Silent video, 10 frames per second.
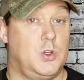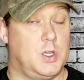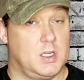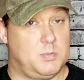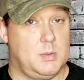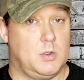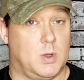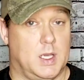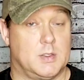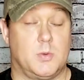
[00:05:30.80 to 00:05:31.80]
change BB
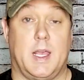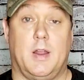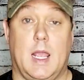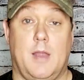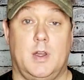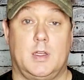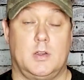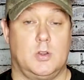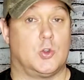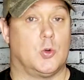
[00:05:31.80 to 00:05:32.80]
weights without having to
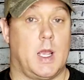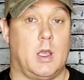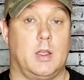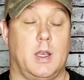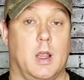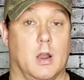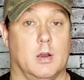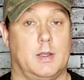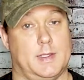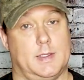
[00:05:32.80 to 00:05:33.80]
do trial and
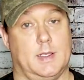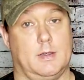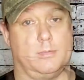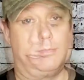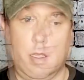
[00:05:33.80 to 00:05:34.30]
error testing.